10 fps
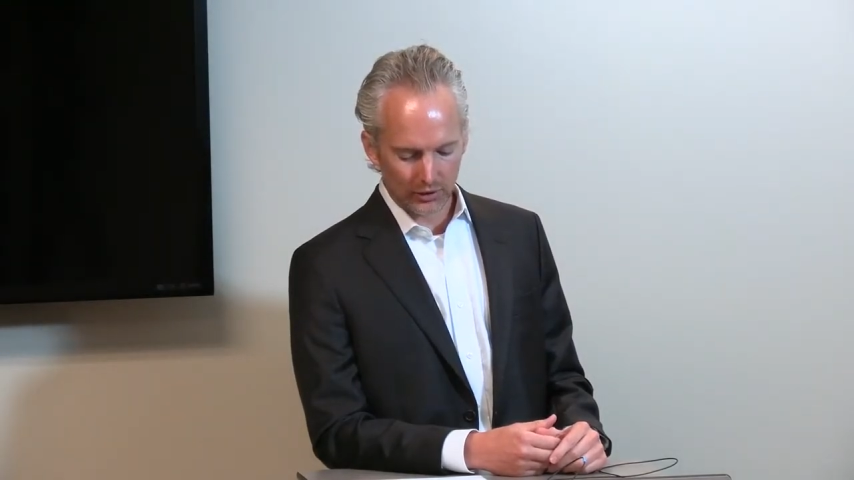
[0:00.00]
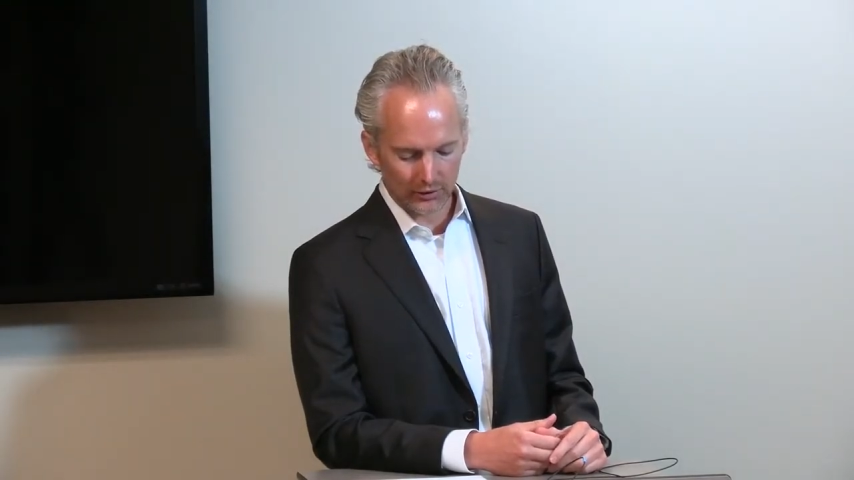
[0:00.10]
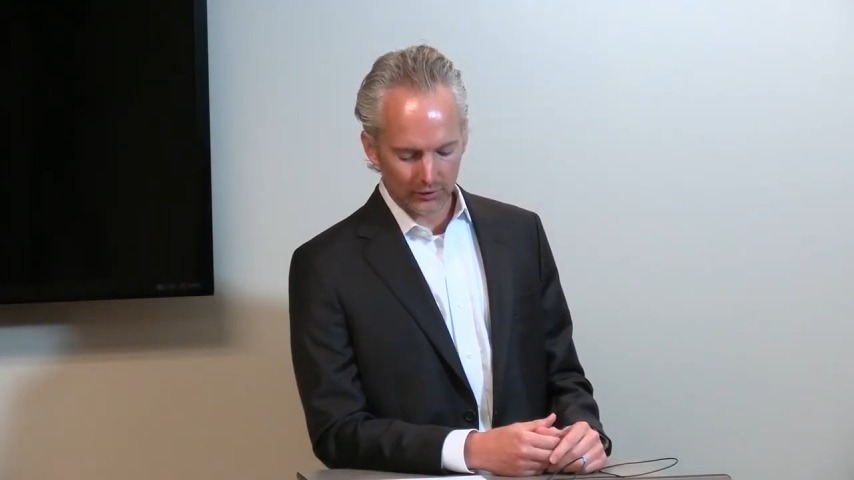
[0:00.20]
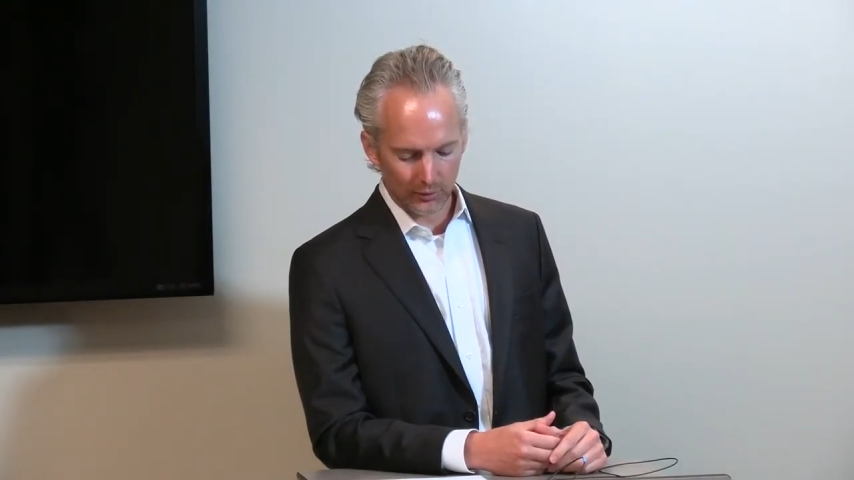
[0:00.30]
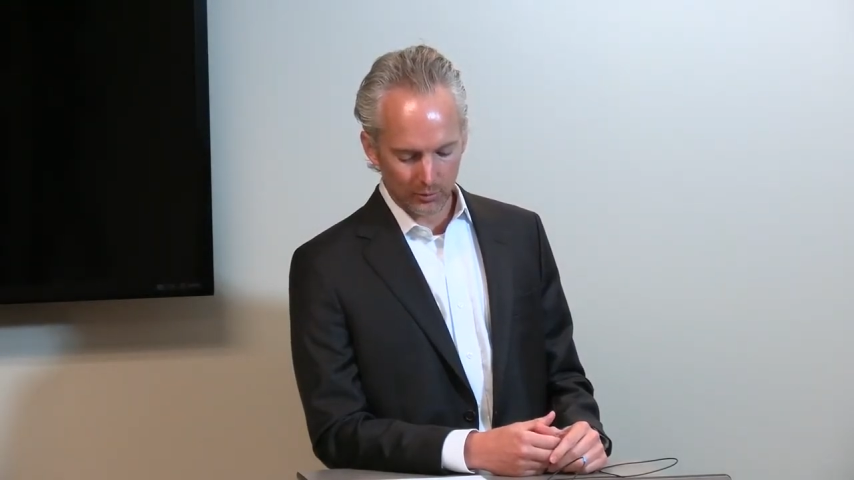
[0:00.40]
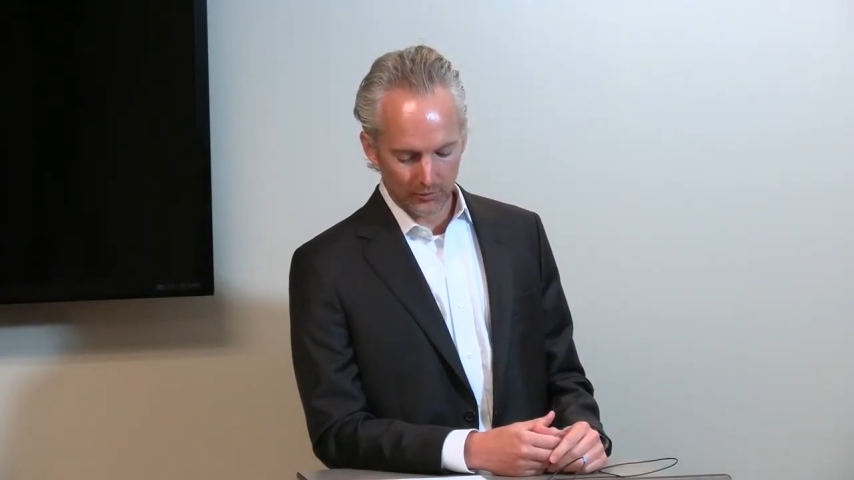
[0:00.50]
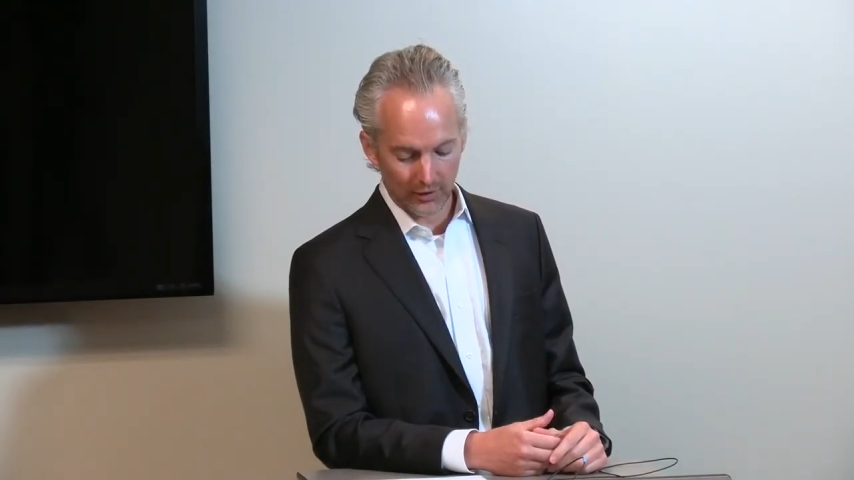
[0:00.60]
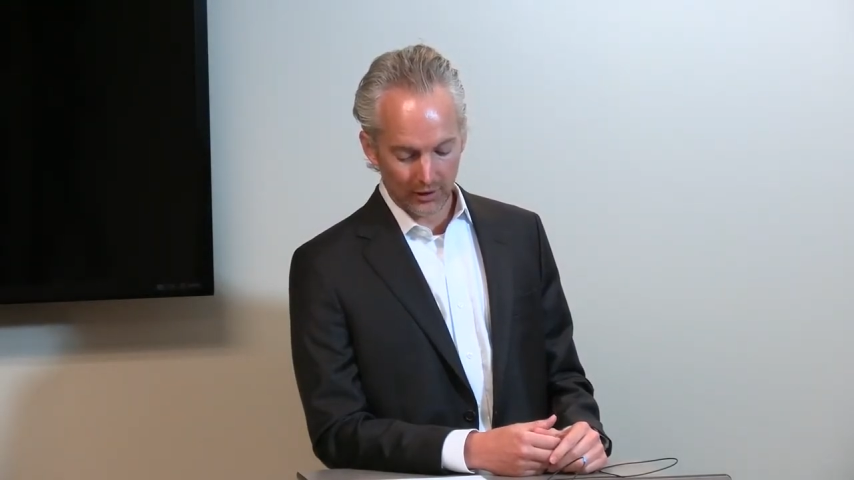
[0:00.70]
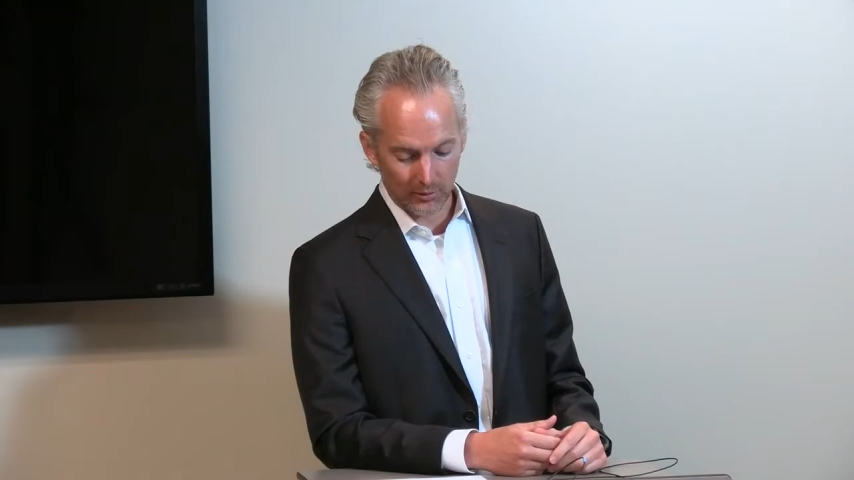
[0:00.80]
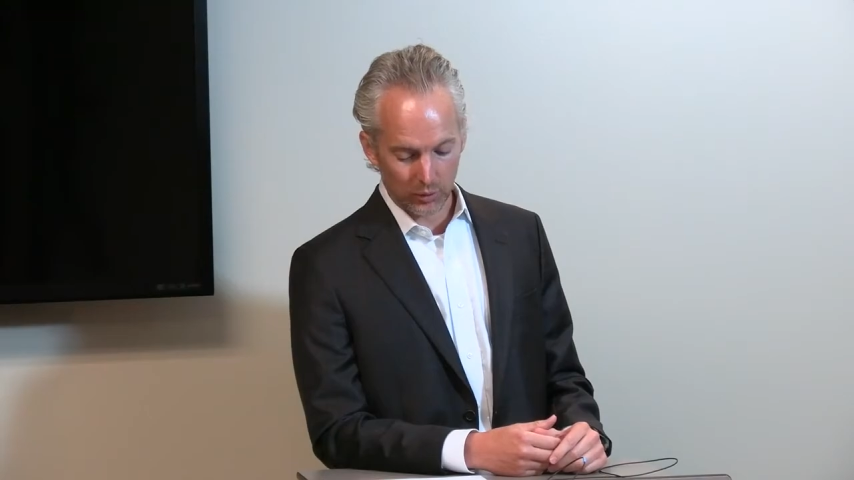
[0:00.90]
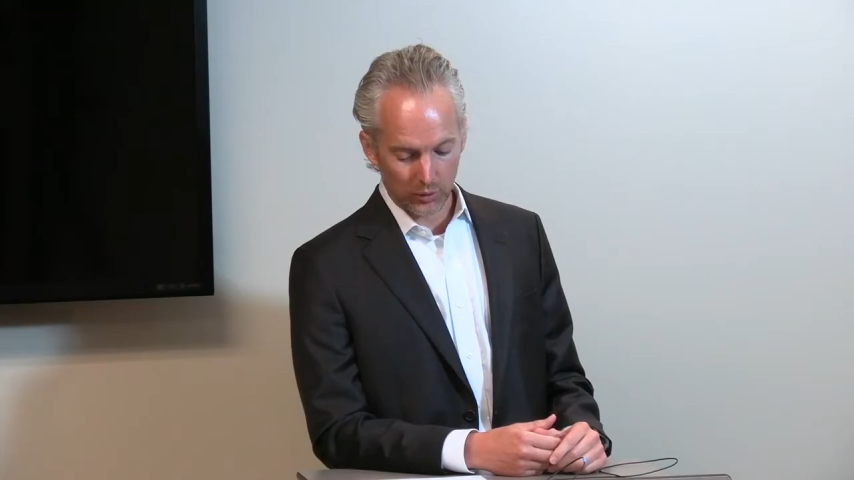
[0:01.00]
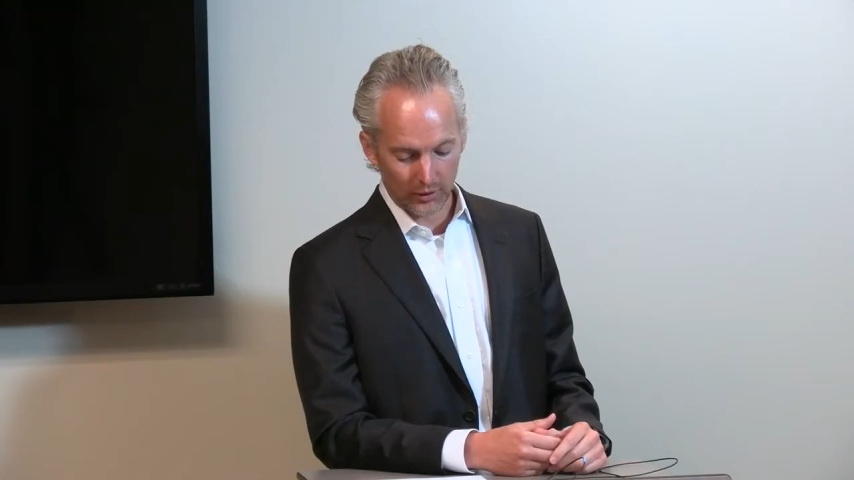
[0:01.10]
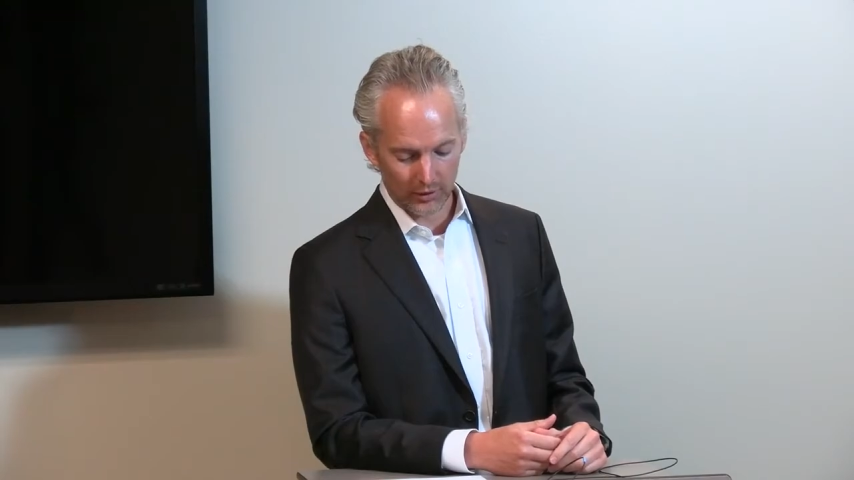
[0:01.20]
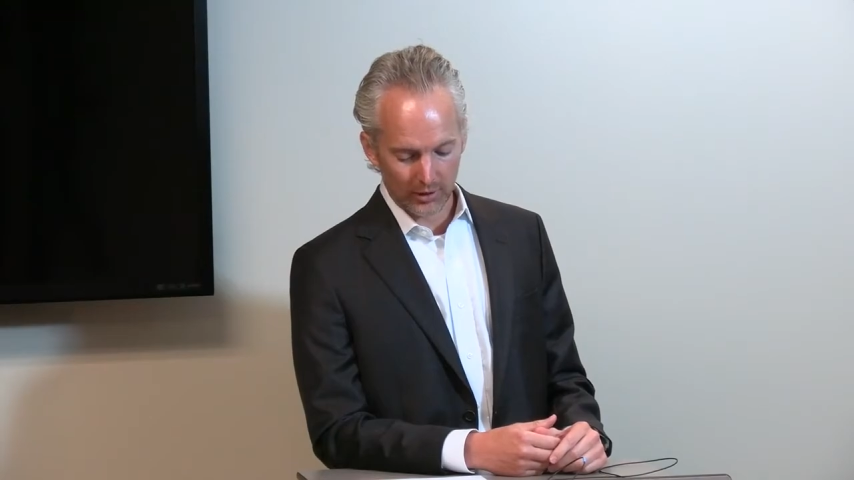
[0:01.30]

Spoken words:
also very important,